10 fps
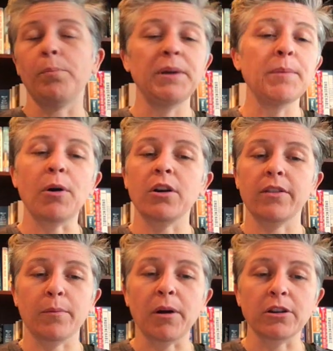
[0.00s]
be part of
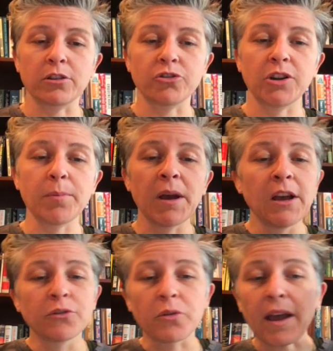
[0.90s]
their partnership.
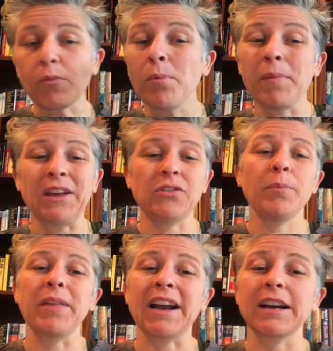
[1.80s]
So that will mess
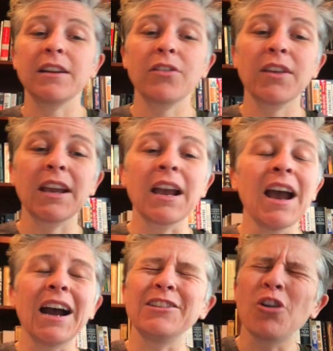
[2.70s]
up that kind of thing.
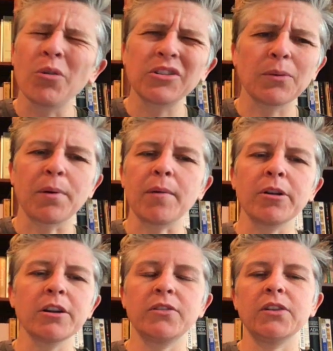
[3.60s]
I know it's a
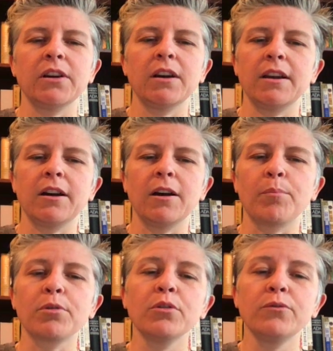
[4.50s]
bummer to
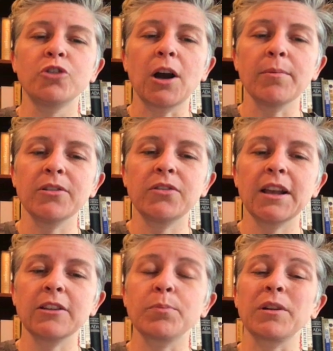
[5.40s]
approve job
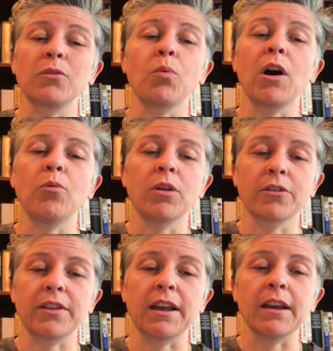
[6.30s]
listings, but it's well
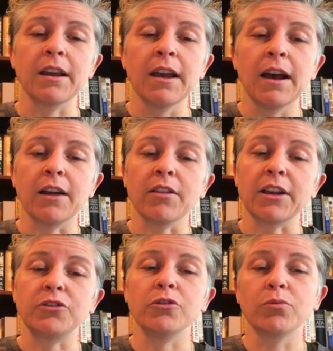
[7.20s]
worth it
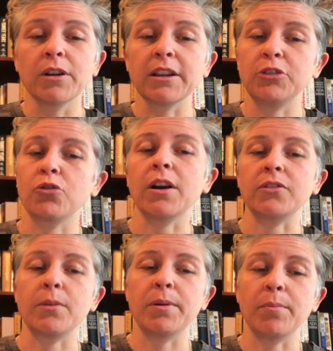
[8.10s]
unless you really
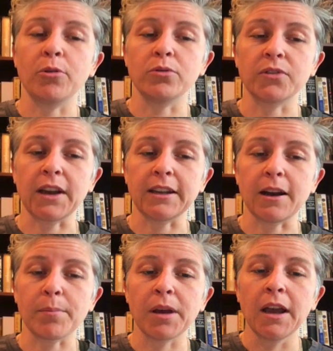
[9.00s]
trust the people who sign
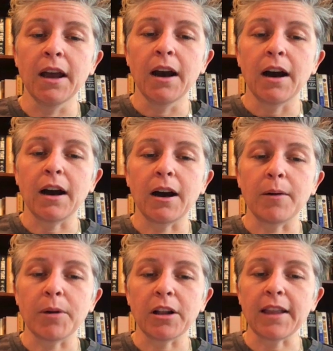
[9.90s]
up.
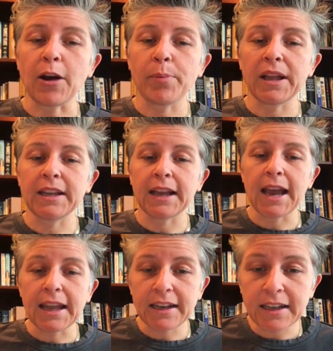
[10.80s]
Allow pending
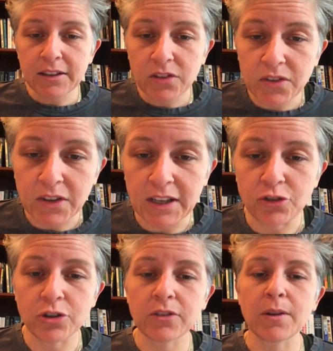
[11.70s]
edits
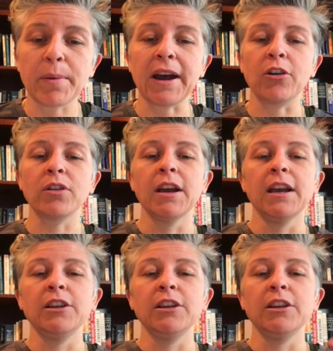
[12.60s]
is just about,